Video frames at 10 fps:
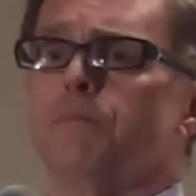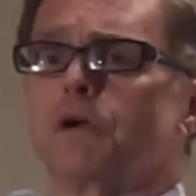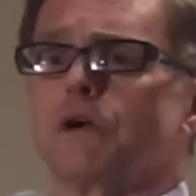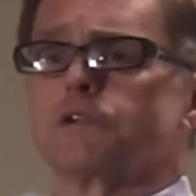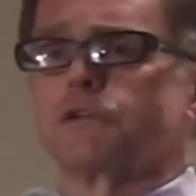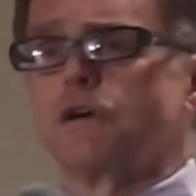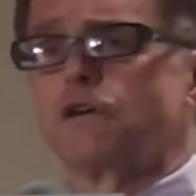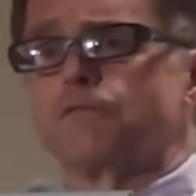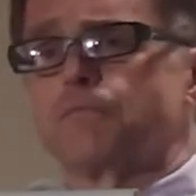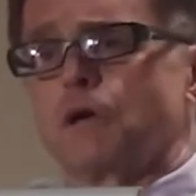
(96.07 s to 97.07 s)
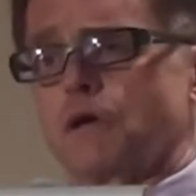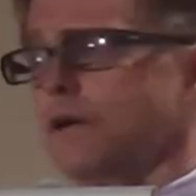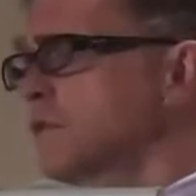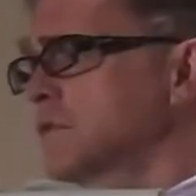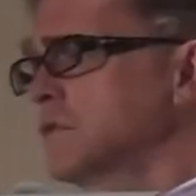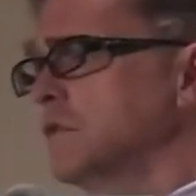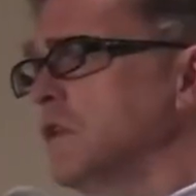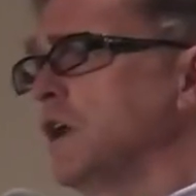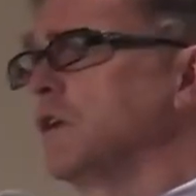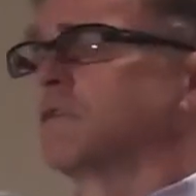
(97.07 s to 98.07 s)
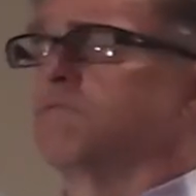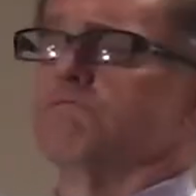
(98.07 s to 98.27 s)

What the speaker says: but alternative products like